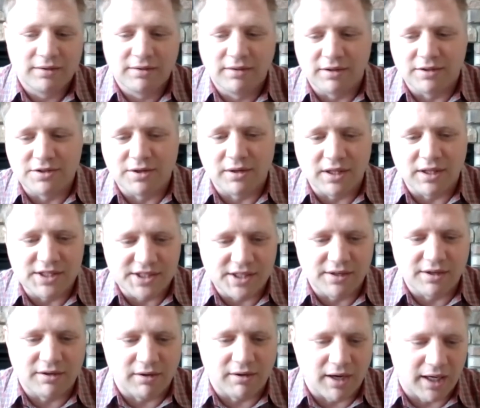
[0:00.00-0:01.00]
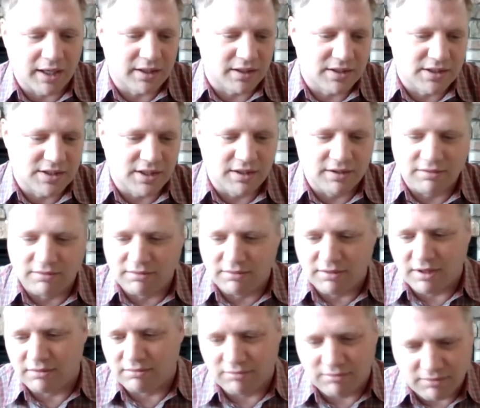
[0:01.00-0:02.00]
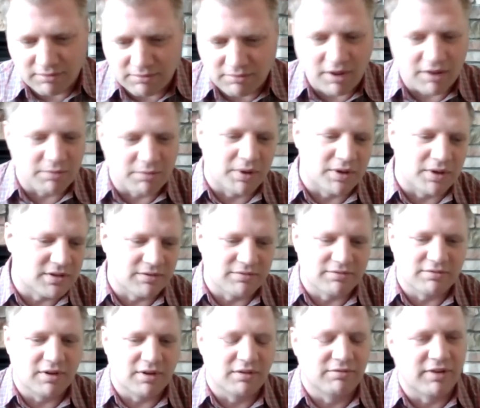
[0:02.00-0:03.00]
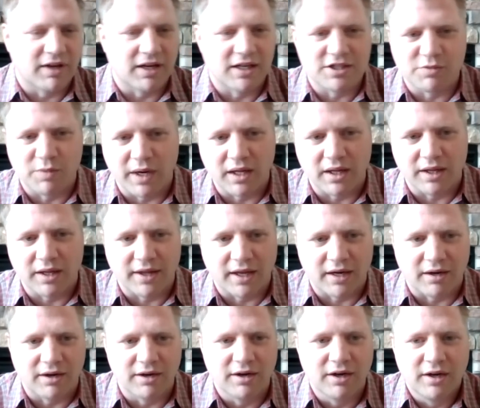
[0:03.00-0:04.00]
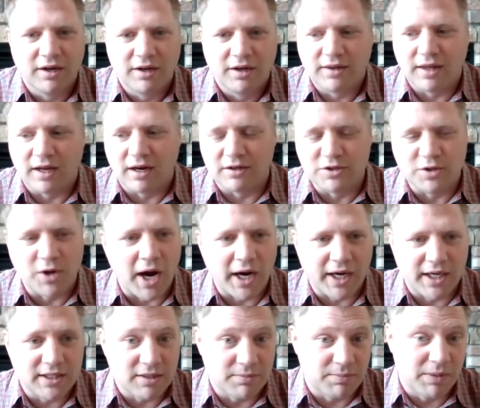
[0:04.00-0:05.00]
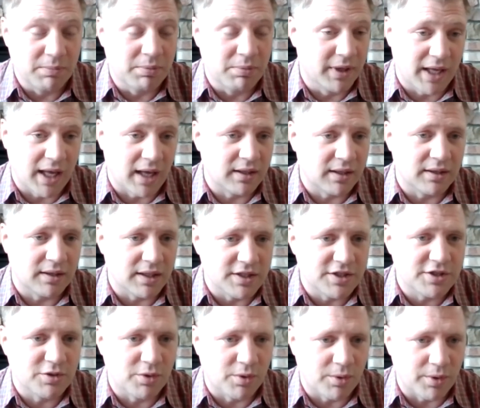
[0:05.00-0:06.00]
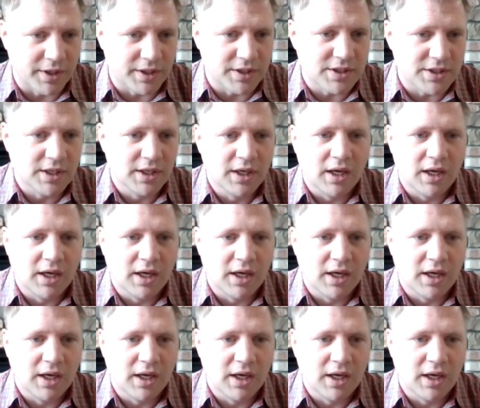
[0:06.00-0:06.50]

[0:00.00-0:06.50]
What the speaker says: their journalists in Caracas, in other parts of Venezuela that are talking to people and getting these stories.